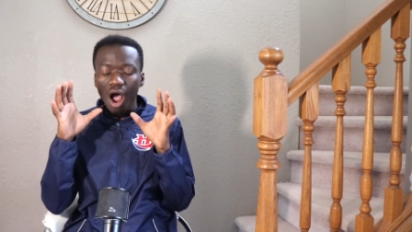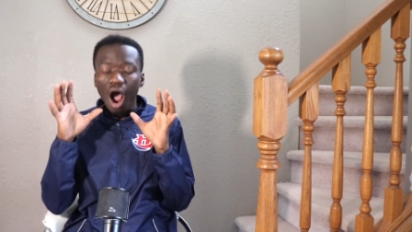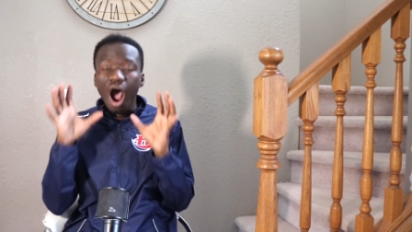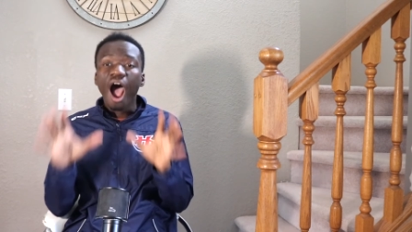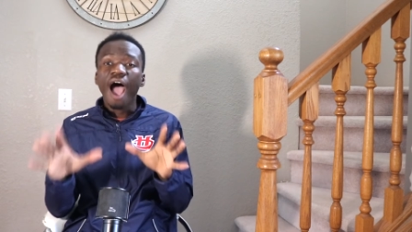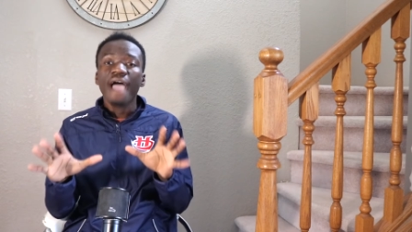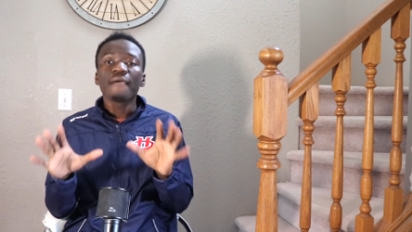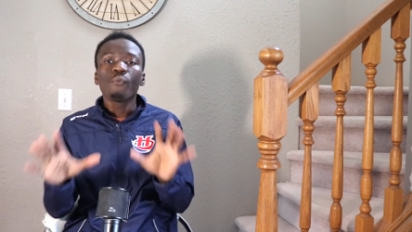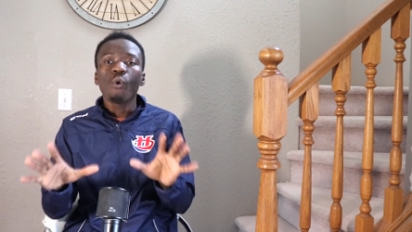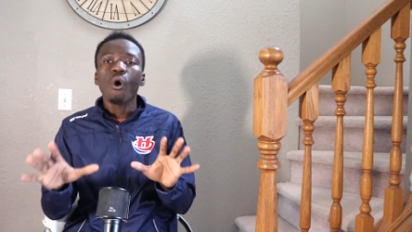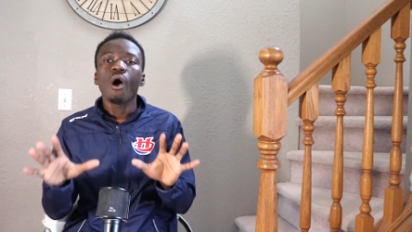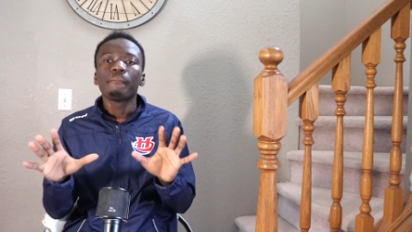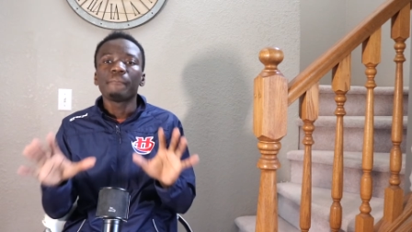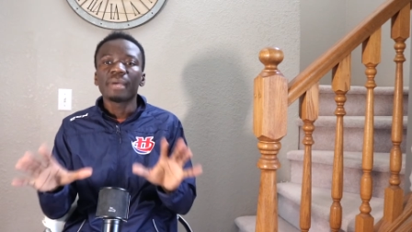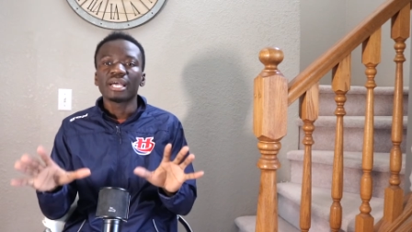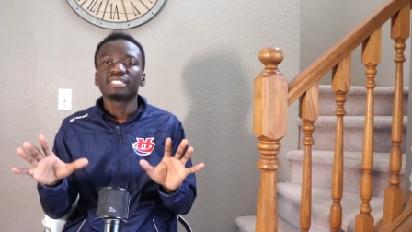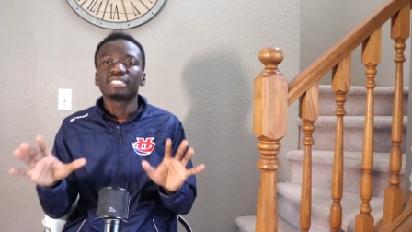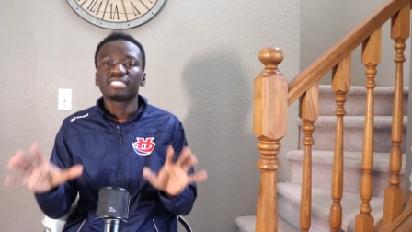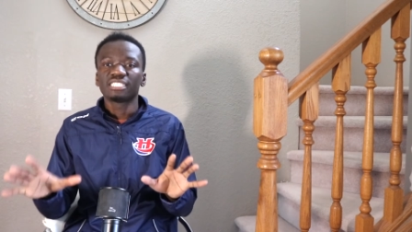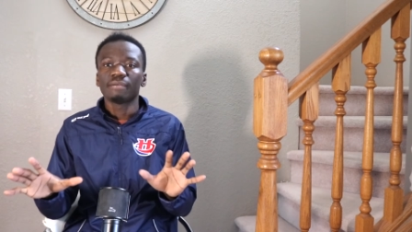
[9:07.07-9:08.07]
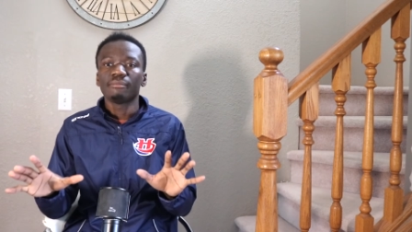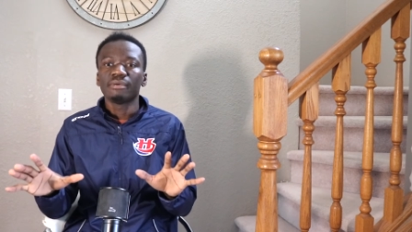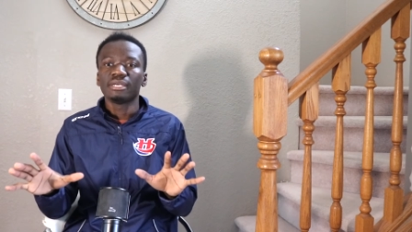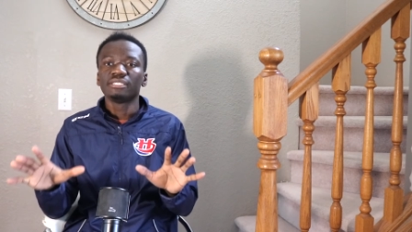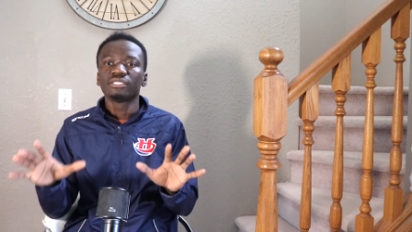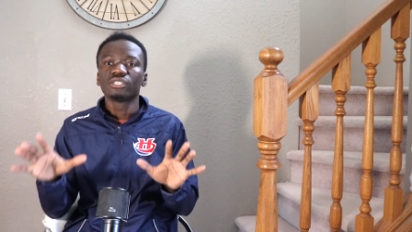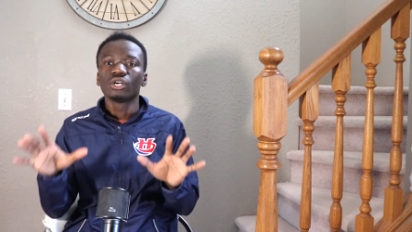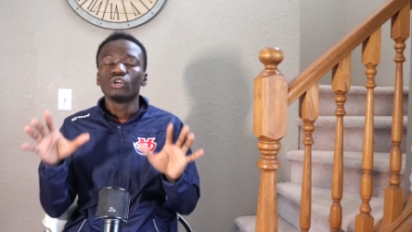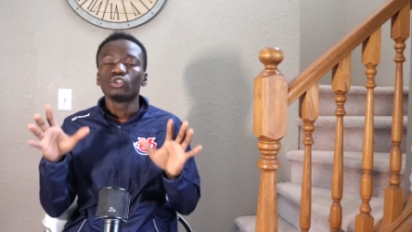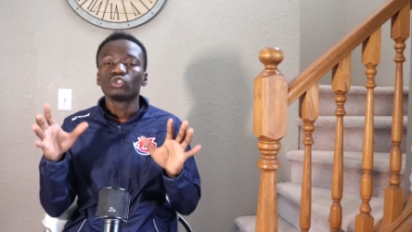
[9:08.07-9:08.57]
I want Ben
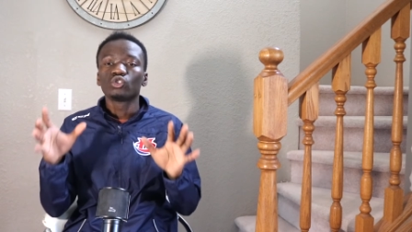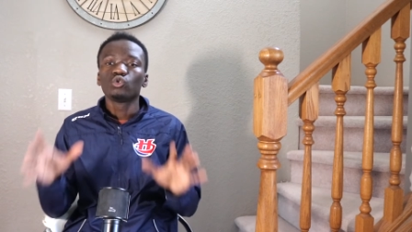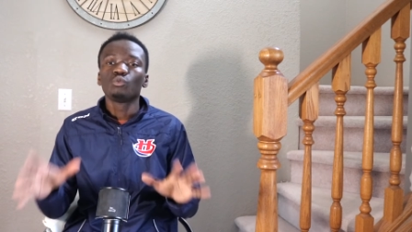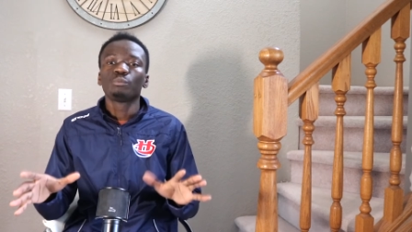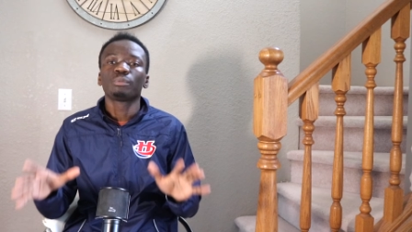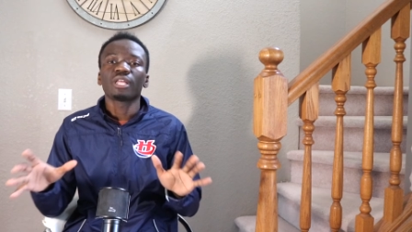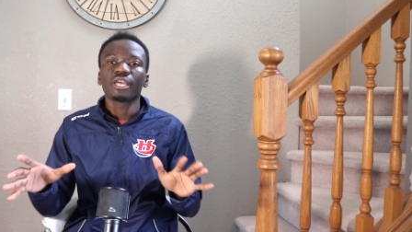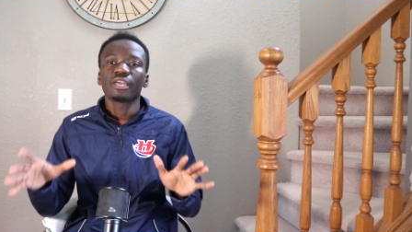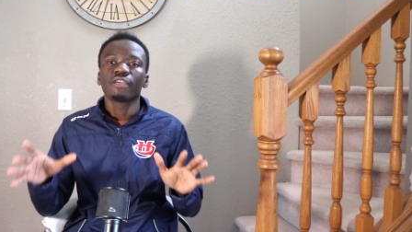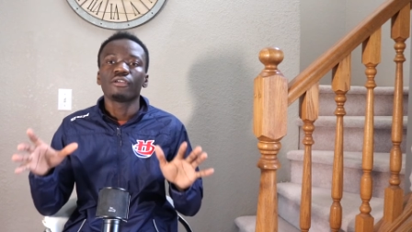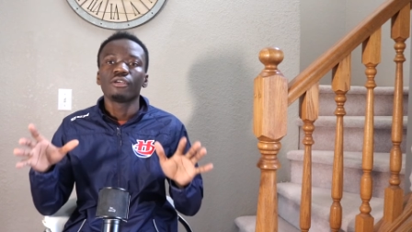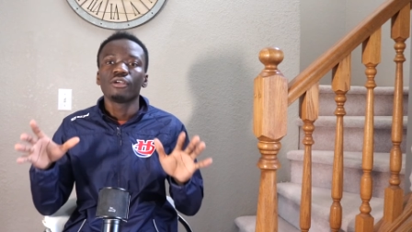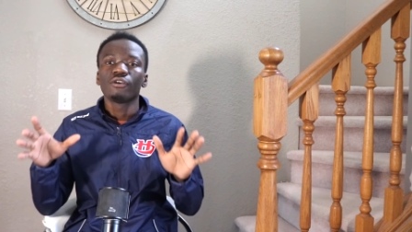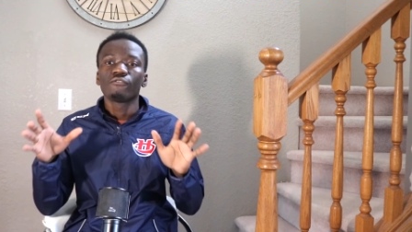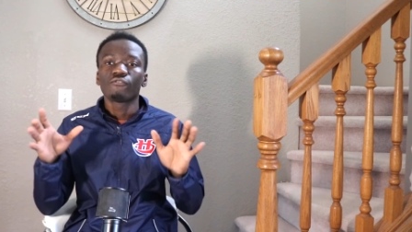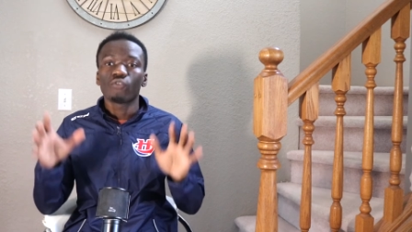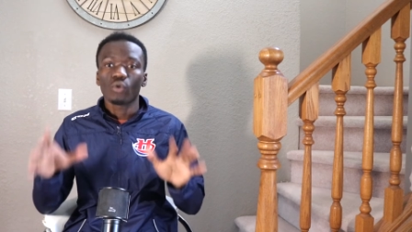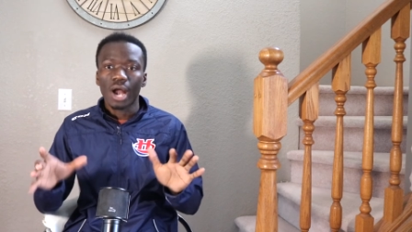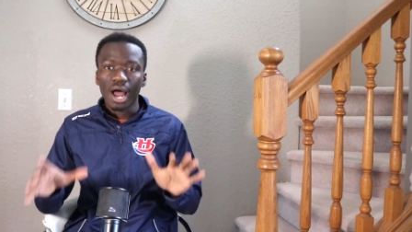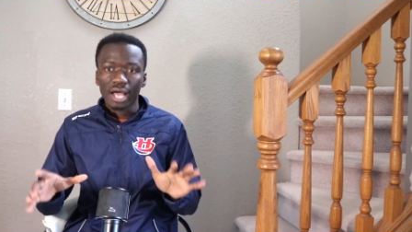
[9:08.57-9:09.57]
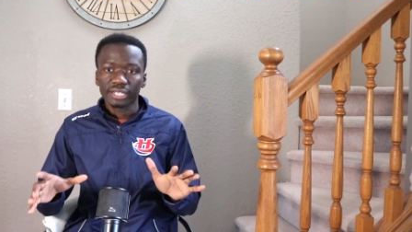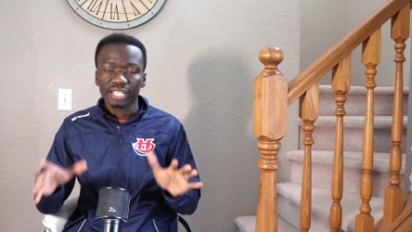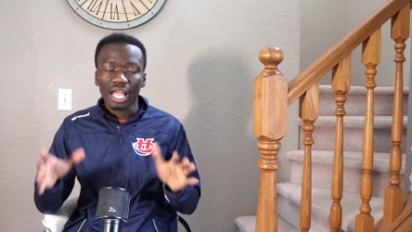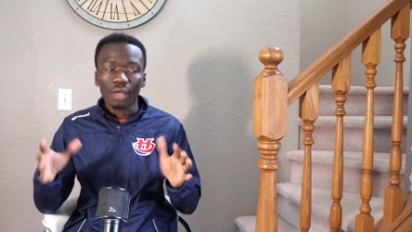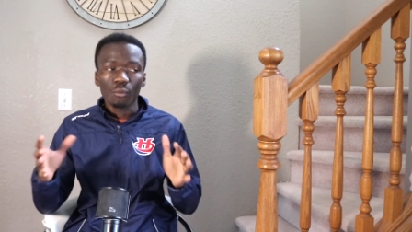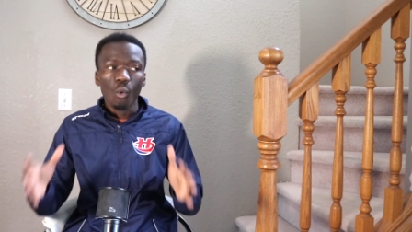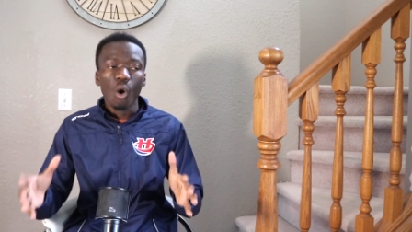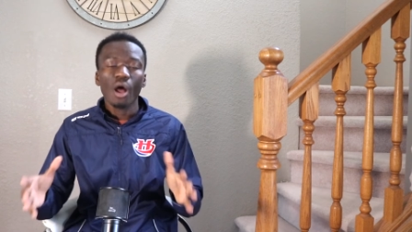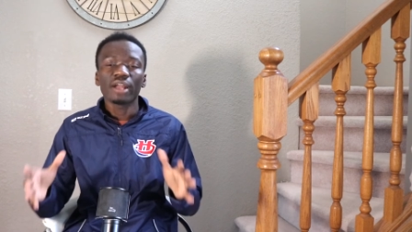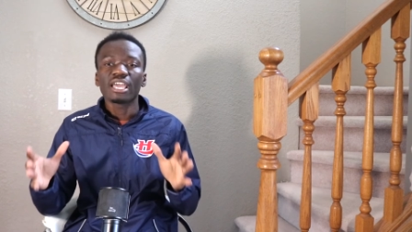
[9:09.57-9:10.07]
Simmons to play for us. I
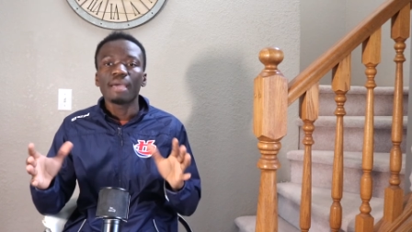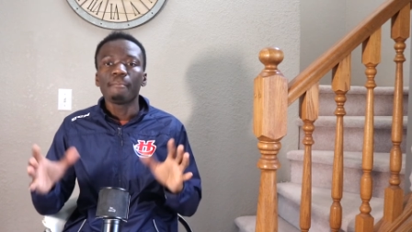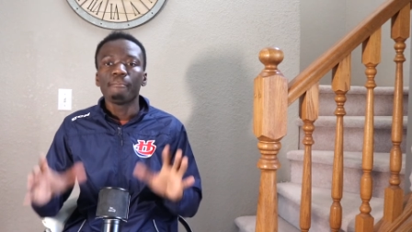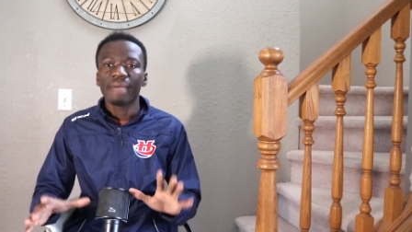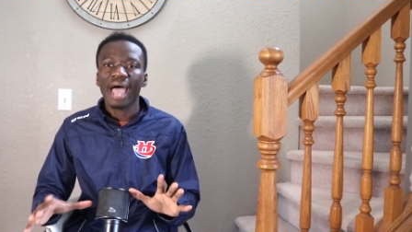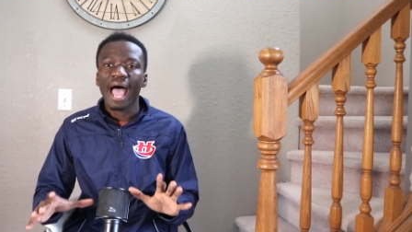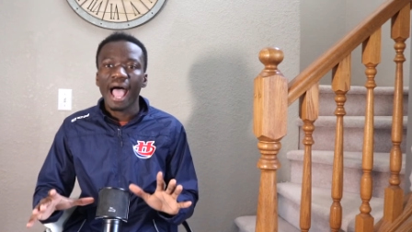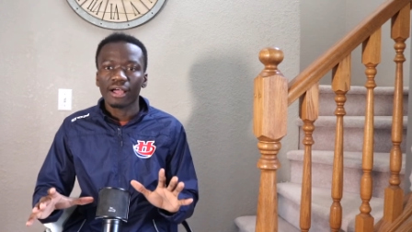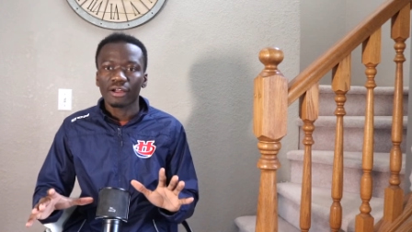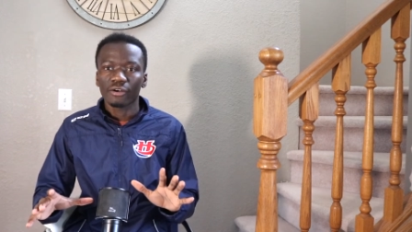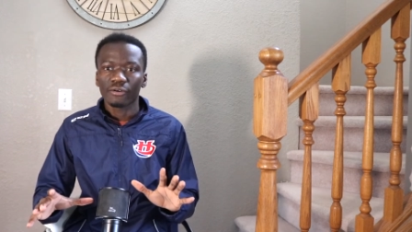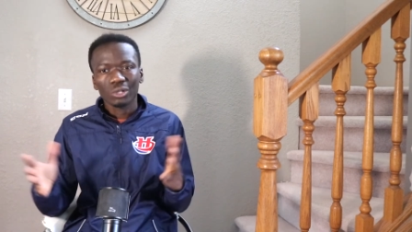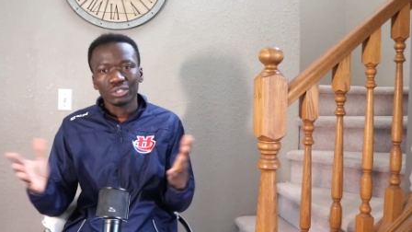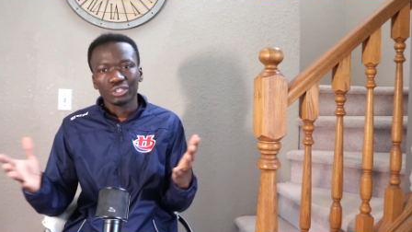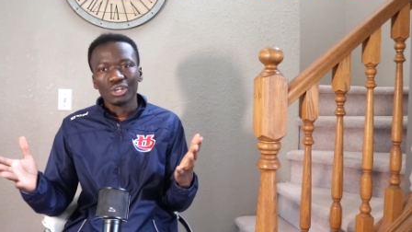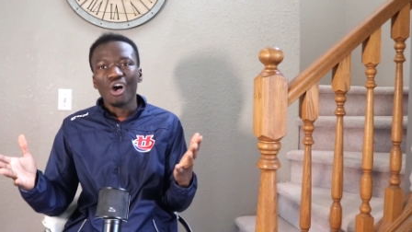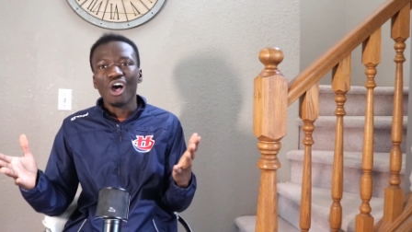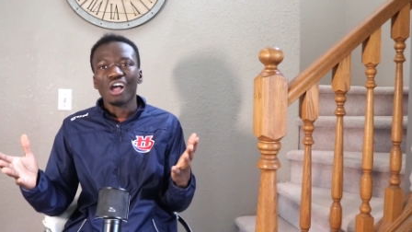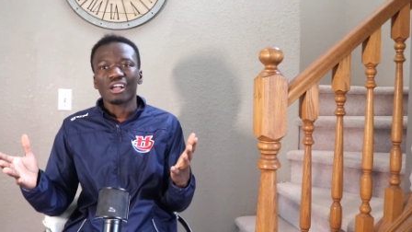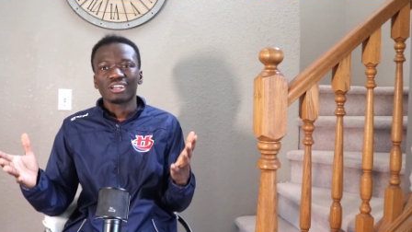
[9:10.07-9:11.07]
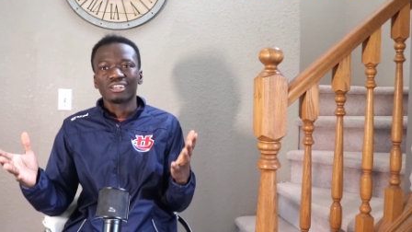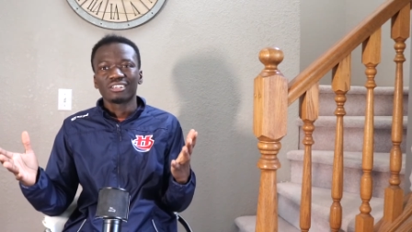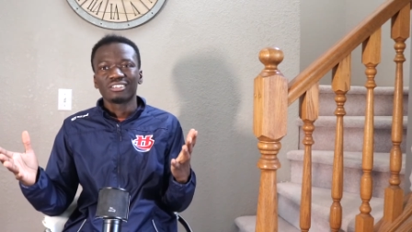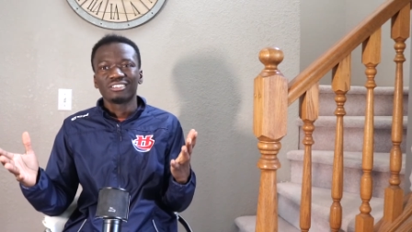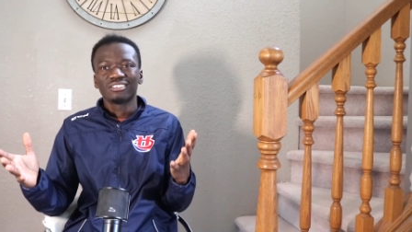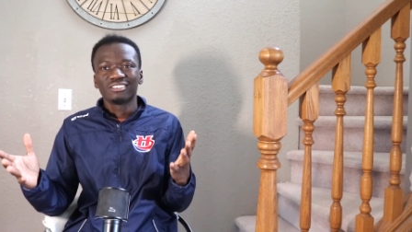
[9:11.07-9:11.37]
want him back. Well, Doc,